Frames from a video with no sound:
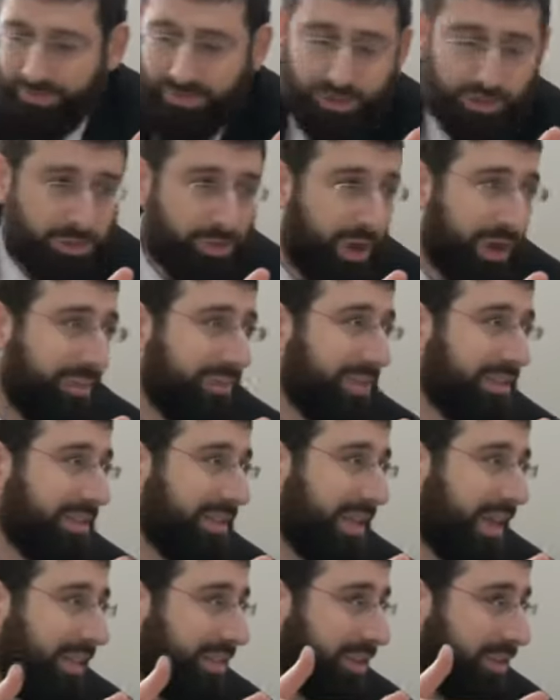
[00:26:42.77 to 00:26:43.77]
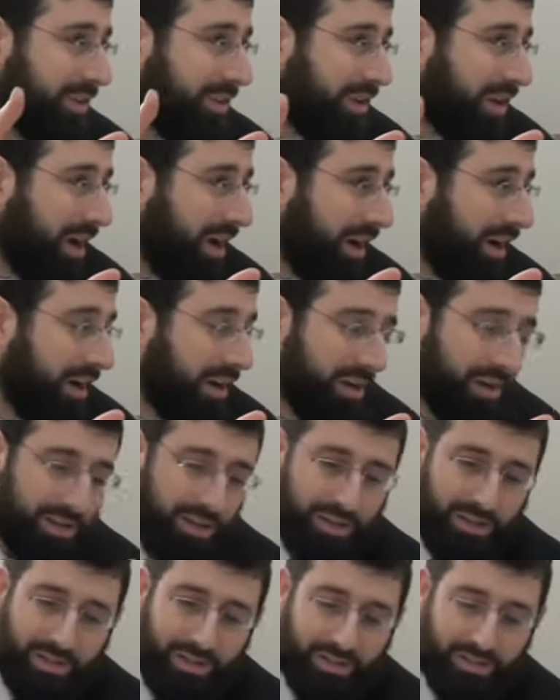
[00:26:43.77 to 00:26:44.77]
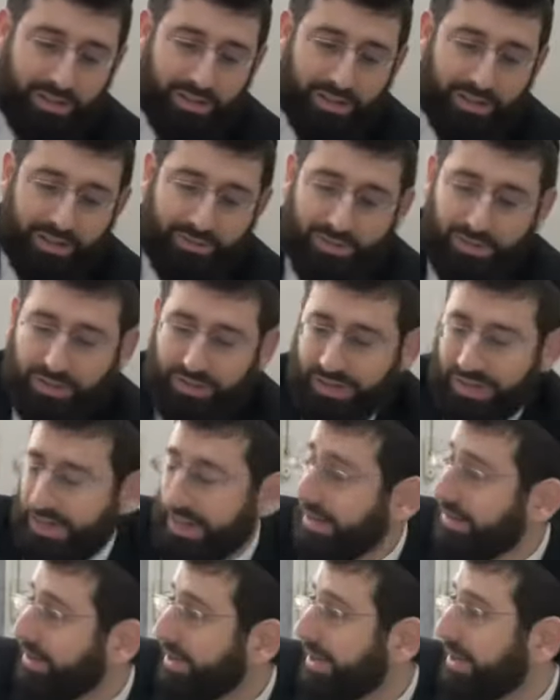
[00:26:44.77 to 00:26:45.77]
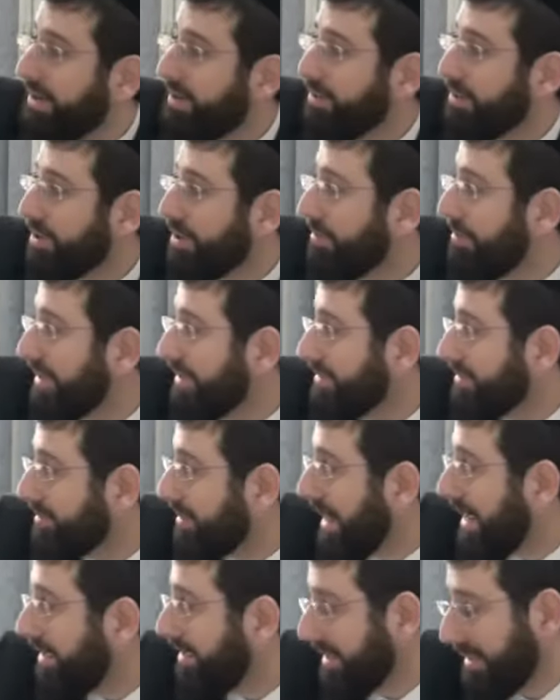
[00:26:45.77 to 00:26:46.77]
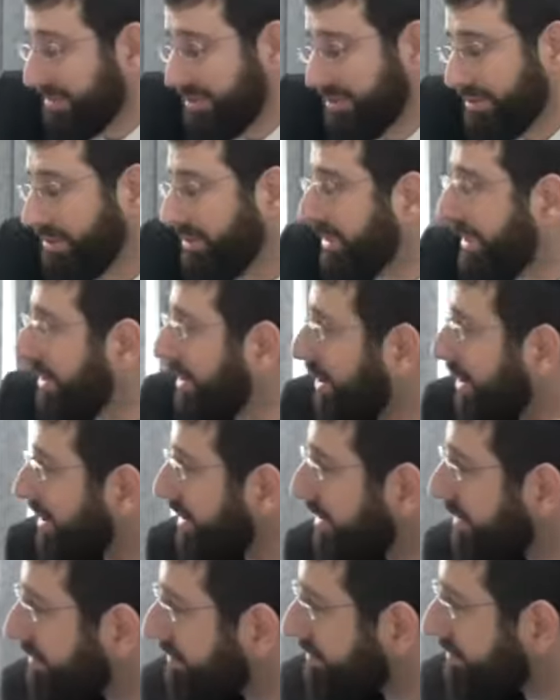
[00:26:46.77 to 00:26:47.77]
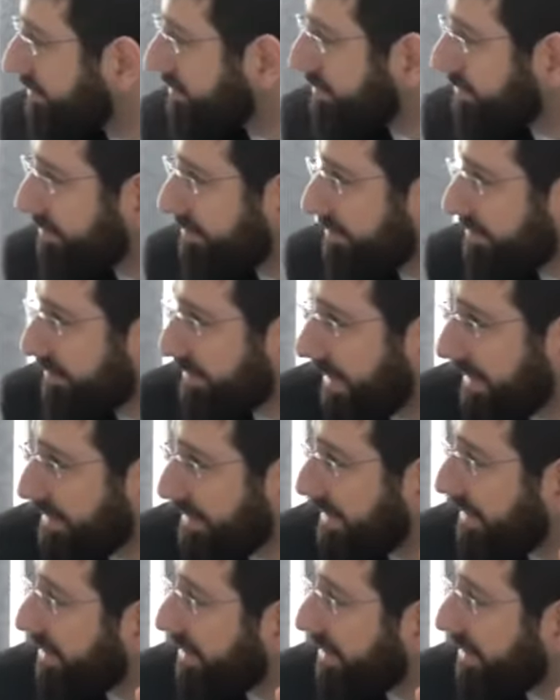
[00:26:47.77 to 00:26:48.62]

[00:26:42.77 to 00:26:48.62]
If you're driving together in a car, if you're in an area where nobody's around, that's also yichud. That's